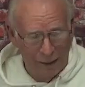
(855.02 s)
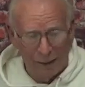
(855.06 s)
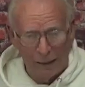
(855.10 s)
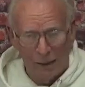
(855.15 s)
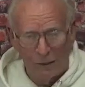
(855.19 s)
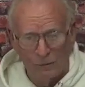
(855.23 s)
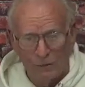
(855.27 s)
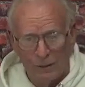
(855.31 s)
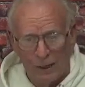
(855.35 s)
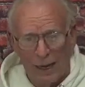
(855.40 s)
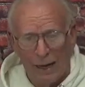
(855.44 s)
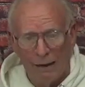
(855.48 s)

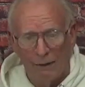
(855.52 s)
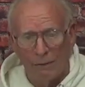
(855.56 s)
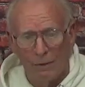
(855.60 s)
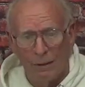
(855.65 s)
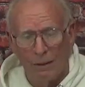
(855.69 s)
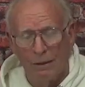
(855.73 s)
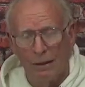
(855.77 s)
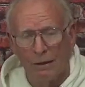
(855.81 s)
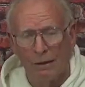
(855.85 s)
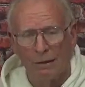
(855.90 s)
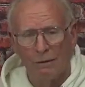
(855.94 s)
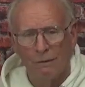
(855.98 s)
goes that
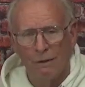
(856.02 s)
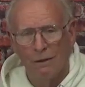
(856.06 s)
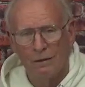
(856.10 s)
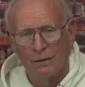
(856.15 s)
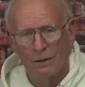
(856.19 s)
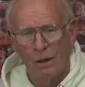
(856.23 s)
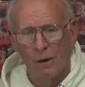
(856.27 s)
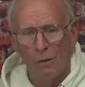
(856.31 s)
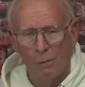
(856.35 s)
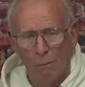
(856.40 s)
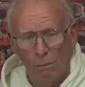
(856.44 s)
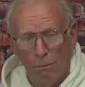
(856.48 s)
one. Let's
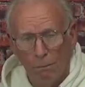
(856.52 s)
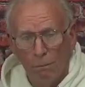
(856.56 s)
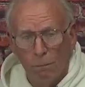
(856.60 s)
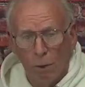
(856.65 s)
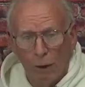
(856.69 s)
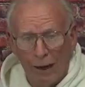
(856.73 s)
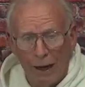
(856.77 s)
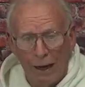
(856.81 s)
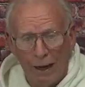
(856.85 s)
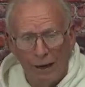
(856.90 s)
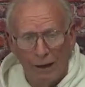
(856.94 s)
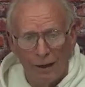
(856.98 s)
go
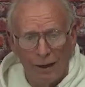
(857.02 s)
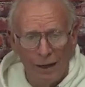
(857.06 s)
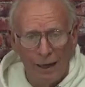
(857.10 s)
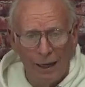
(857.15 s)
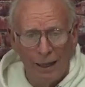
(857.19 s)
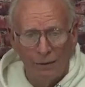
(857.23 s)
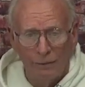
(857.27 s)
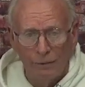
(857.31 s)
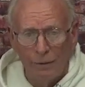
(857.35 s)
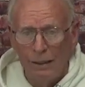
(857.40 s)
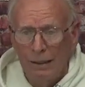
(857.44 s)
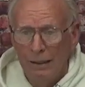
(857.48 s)
print out
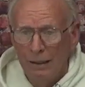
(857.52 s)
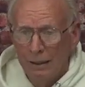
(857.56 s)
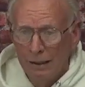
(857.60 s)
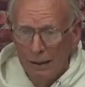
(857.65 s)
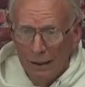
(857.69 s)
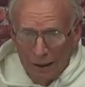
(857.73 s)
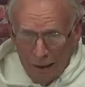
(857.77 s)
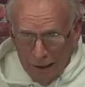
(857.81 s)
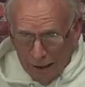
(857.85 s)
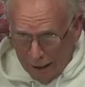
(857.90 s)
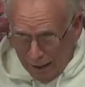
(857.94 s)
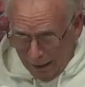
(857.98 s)
another one.
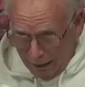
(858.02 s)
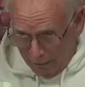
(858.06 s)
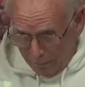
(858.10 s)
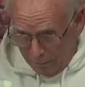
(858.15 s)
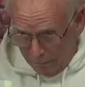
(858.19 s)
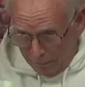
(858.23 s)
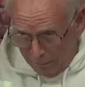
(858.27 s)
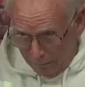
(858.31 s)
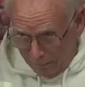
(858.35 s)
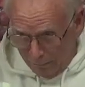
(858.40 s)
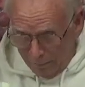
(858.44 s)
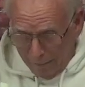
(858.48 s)

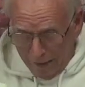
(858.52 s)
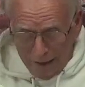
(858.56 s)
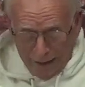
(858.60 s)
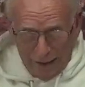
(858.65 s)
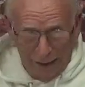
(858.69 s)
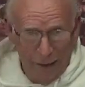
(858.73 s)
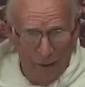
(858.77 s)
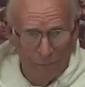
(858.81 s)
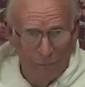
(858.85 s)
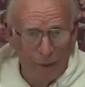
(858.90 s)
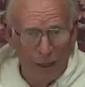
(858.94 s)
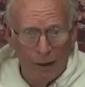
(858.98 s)
I
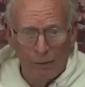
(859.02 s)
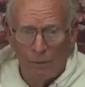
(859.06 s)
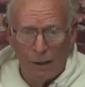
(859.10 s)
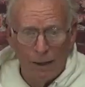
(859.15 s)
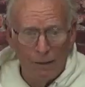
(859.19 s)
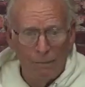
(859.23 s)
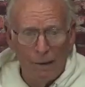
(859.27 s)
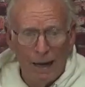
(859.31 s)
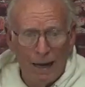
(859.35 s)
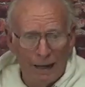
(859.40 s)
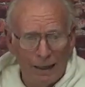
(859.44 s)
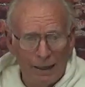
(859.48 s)
got a
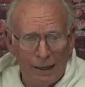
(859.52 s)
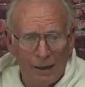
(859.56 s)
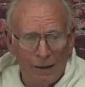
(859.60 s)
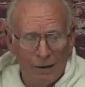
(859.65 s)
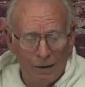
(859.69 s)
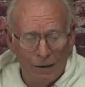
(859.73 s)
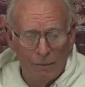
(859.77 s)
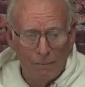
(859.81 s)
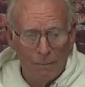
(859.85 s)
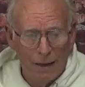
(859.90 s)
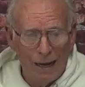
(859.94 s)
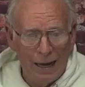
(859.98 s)
runway back here
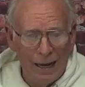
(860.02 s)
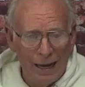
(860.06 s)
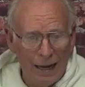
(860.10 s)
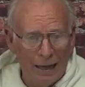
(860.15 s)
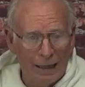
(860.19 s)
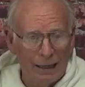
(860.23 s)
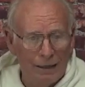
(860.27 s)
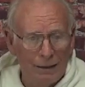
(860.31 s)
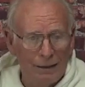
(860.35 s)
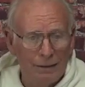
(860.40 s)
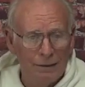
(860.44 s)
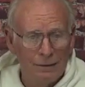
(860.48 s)
in the
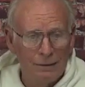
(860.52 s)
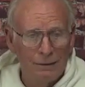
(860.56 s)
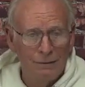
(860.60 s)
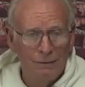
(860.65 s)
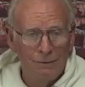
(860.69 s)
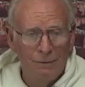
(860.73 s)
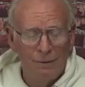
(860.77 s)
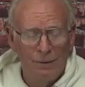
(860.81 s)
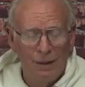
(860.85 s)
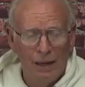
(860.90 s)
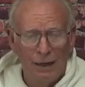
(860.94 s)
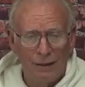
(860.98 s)
back
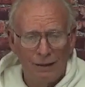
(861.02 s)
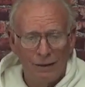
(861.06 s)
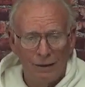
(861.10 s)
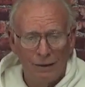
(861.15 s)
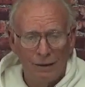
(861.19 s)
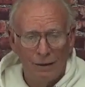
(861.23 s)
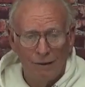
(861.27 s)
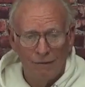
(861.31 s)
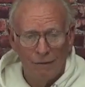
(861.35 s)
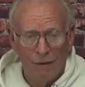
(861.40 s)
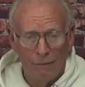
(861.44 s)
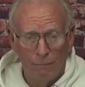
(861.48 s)
that
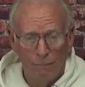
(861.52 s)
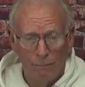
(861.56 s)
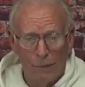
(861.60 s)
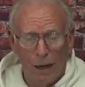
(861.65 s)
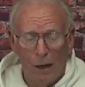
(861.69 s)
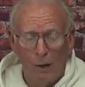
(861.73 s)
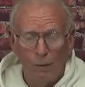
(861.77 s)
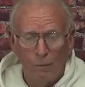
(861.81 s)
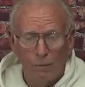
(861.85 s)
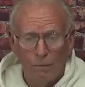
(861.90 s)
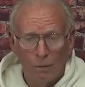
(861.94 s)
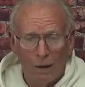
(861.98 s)

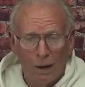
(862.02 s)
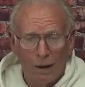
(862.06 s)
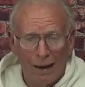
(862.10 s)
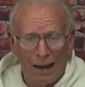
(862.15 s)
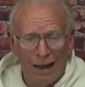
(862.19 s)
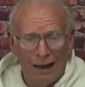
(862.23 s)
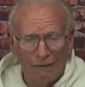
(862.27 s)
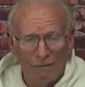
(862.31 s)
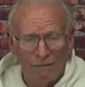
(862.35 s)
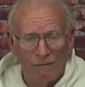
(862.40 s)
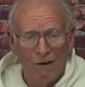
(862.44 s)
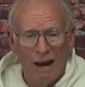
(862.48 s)
mown
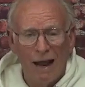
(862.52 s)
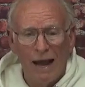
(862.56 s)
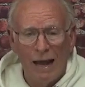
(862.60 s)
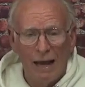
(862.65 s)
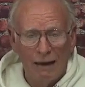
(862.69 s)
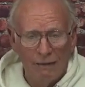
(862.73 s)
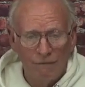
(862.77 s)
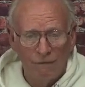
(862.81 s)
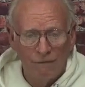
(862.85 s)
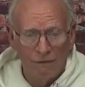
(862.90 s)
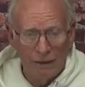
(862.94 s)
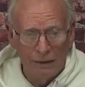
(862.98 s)
like
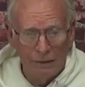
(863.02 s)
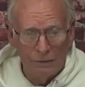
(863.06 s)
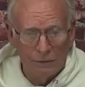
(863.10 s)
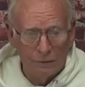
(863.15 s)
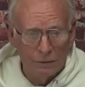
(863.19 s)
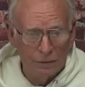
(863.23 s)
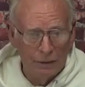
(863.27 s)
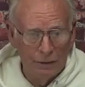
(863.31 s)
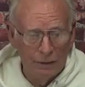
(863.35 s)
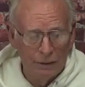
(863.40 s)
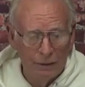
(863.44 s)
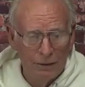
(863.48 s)
flying
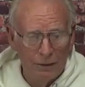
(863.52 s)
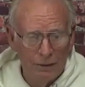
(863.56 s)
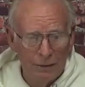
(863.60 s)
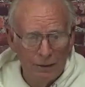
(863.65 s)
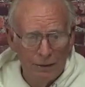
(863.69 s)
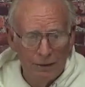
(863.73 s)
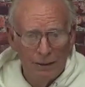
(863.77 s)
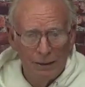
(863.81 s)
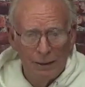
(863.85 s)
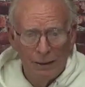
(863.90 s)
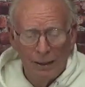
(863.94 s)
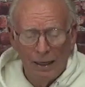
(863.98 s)
field.
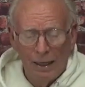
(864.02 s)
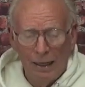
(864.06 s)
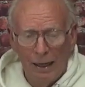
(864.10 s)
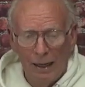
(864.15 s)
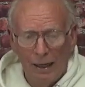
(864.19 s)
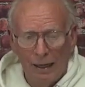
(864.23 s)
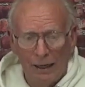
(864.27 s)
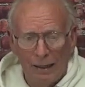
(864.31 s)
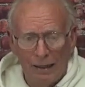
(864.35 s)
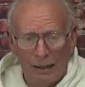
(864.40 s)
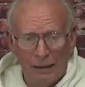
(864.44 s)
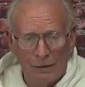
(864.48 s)

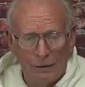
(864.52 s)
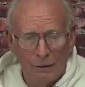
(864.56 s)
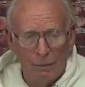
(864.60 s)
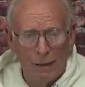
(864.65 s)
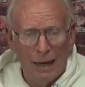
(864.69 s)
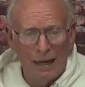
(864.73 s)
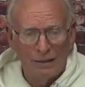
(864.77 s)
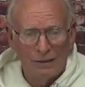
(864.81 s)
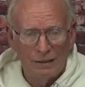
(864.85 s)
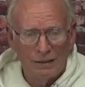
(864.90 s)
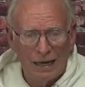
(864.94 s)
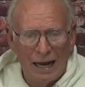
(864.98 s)
It's
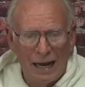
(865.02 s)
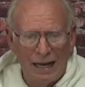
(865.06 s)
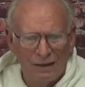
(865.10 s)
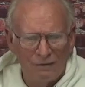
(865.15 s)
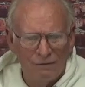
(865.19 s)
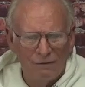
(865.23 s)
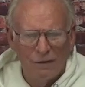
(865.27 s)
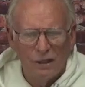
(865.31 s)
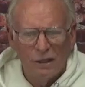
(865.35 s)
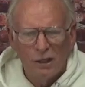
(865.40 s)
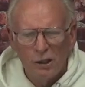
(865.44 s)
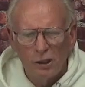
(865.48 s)
about the size
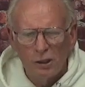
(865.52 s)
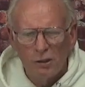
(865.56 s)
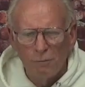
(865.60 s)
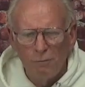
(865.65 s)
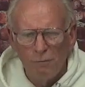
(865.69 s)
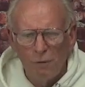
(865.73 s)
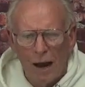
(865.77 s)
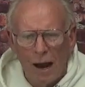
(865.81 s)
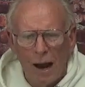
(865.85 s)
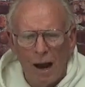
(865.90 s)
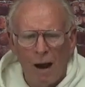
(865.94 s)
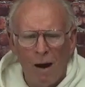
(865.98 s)
of a
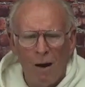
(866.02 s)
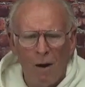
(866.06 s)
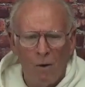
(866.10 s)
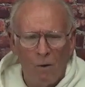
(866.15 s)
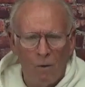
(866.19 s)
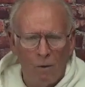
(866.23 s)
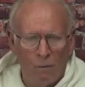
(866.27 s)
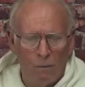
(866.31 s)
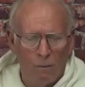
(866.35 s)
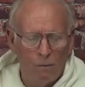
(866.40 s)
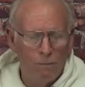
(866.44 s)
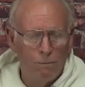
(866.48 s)

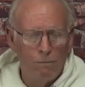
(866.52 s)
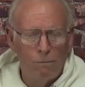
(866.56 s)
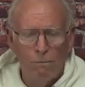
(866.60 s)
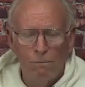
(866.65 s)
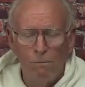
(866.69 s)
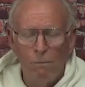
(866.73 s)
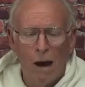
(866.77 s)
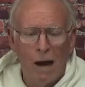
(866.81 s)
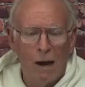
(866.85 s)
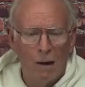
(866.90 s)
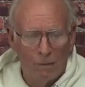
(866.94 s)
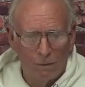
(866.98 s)
small
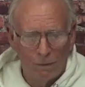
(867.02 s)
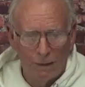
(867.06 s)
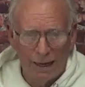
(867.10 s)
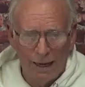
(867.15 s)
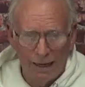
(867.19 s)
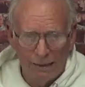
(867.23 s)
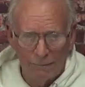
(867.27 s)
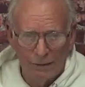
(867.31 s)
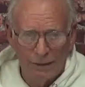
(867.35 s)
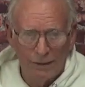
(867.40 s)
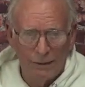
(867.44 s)
ball diamond.